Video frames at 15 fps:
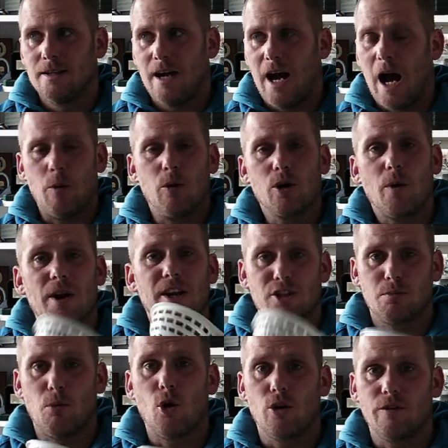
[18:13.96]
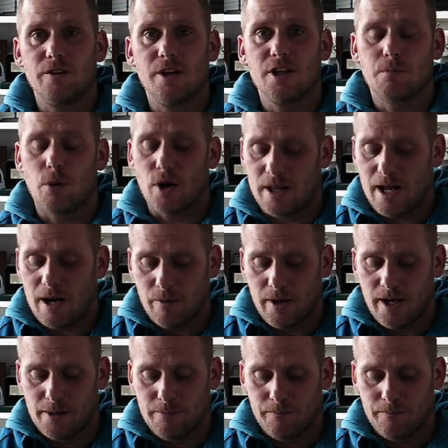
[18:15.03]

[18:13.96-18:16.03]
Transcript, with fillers: I wouldn't go any smaller than this put it that way